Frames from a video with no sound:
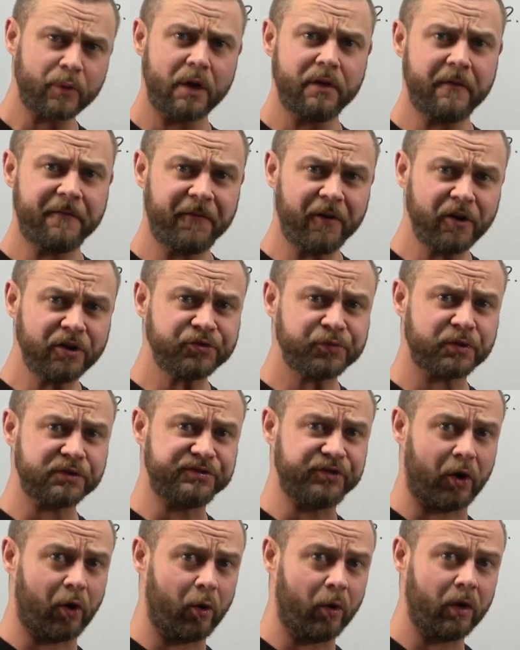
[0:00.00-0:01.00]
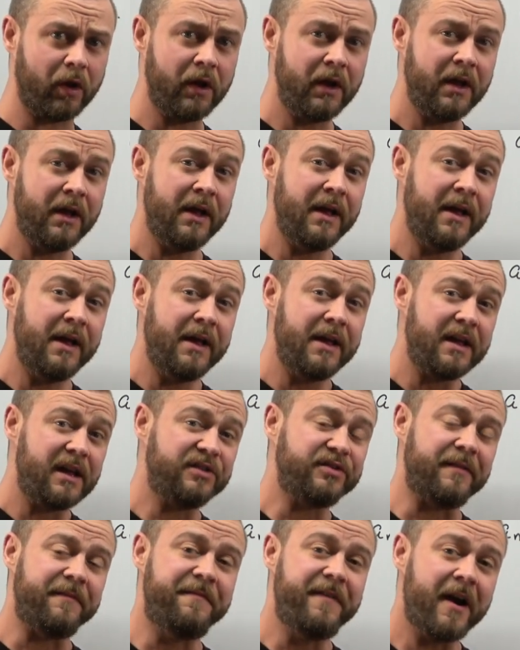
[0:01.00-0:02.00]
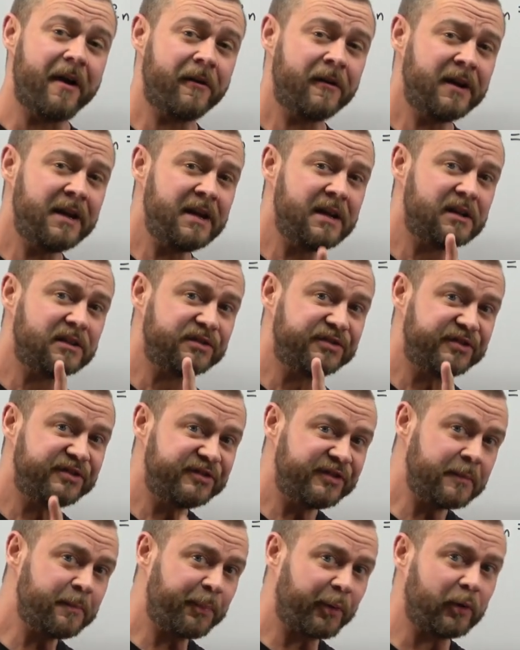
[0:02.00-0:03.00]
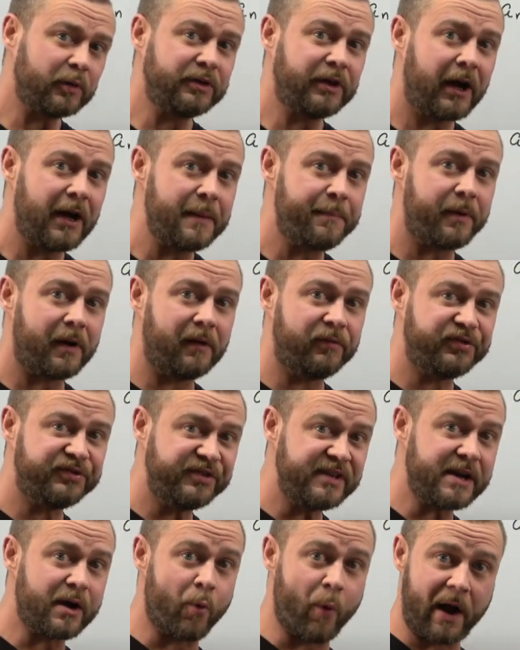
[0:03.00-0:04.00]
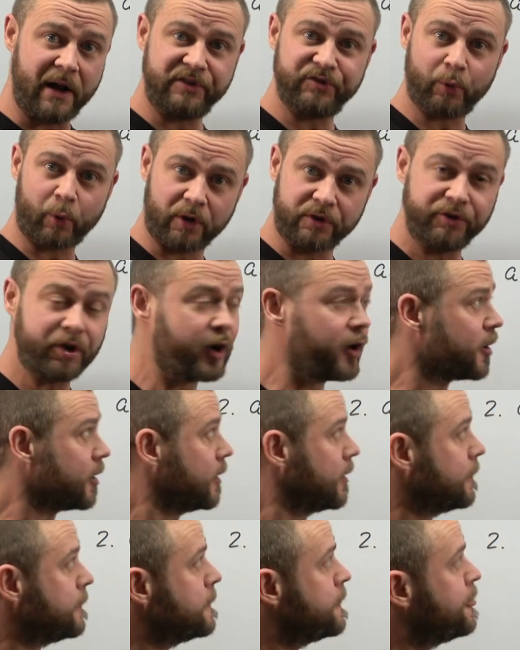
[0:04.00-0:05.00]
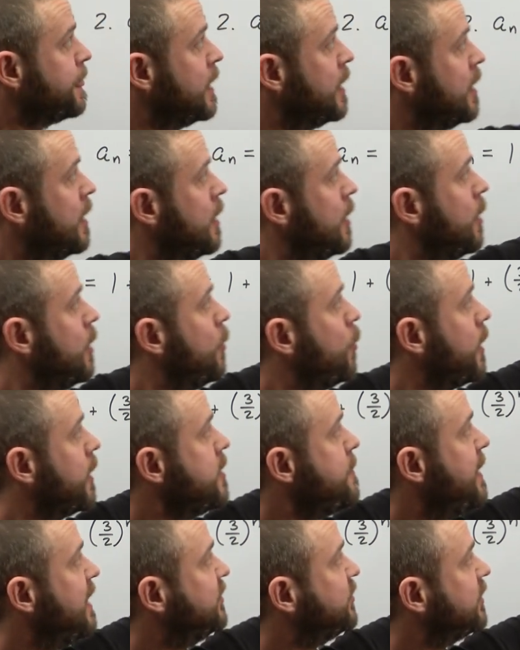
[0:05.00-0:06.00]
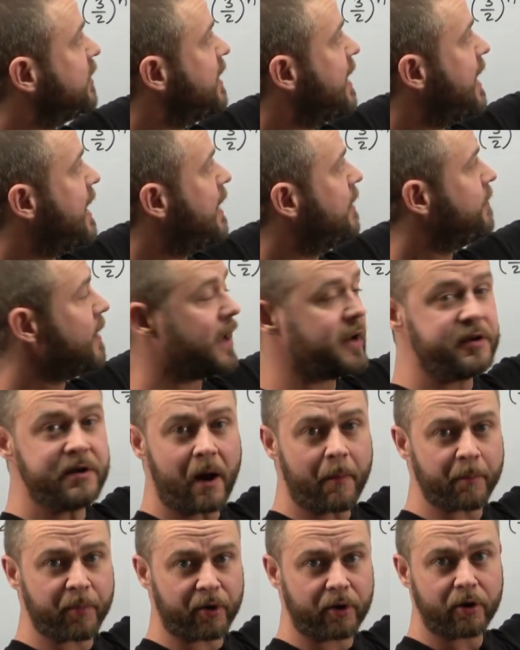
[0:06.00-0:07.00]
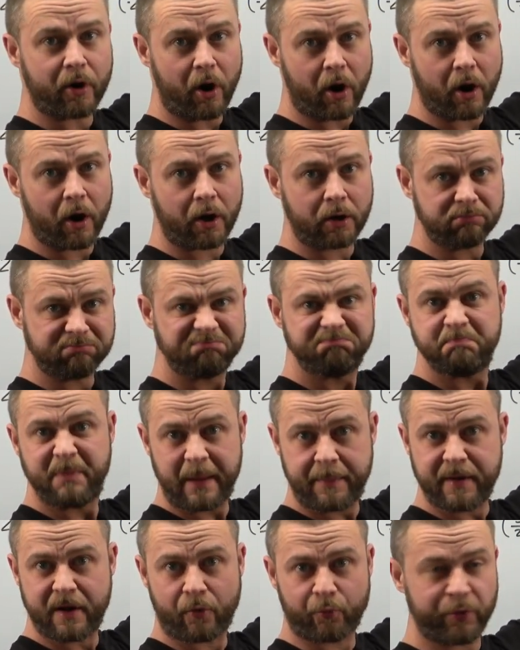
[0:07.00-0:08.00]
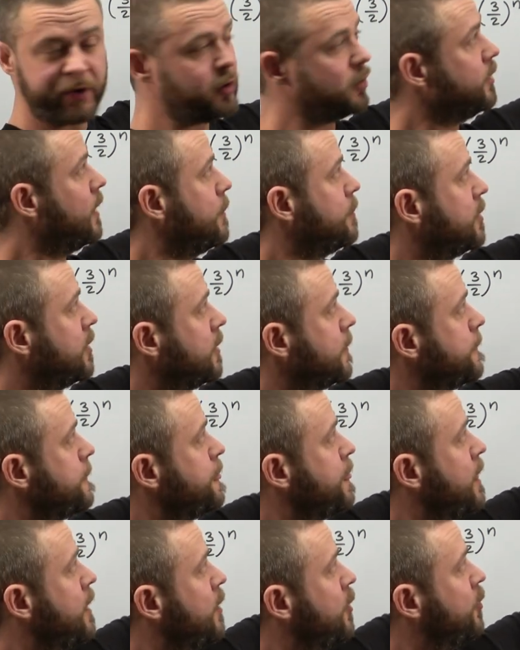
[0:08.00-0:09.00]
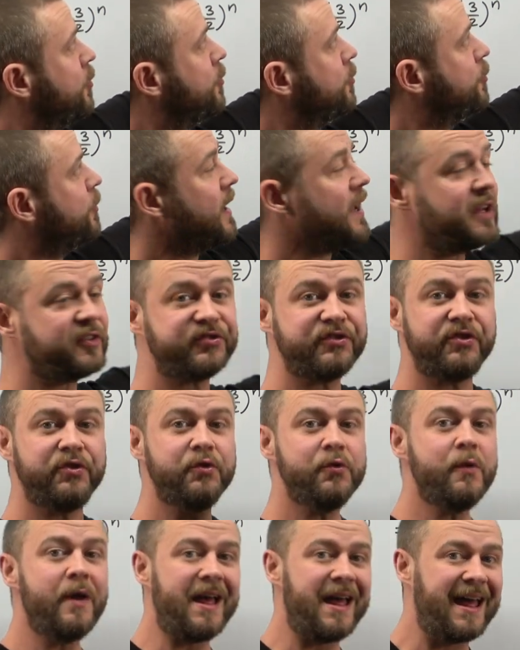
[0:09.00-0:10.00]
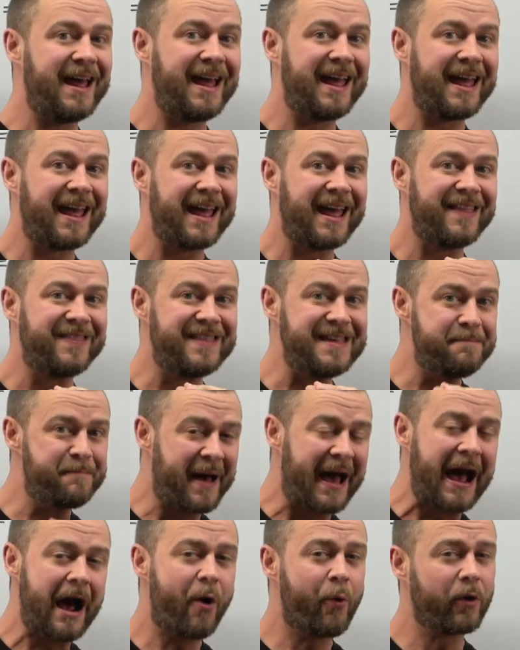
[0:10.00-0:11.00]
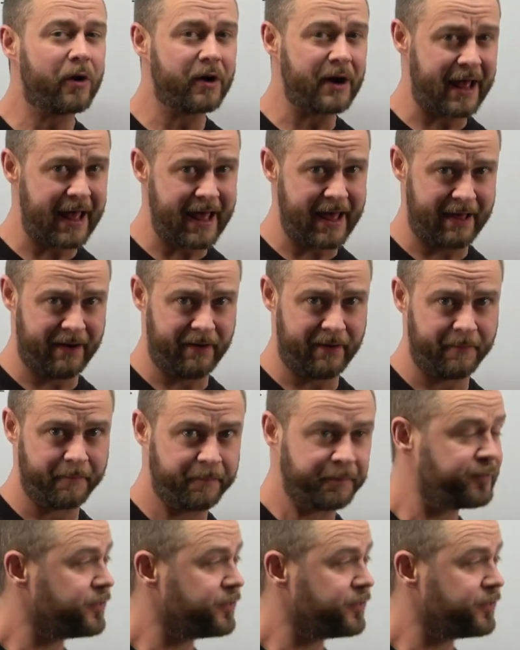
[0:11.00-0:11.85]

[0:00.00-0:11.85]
The first result is a very simple type of sequence or term where you basically have a number, r, maybe a real number, raised to the power n.